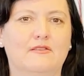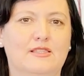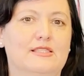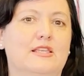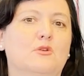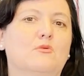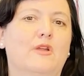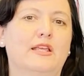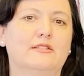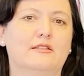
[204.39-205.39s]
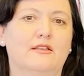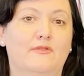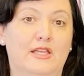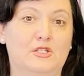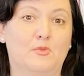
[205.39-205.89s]
of the single rate of
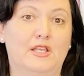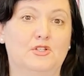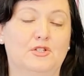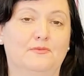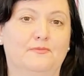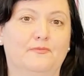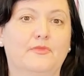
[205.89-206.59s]
age pension.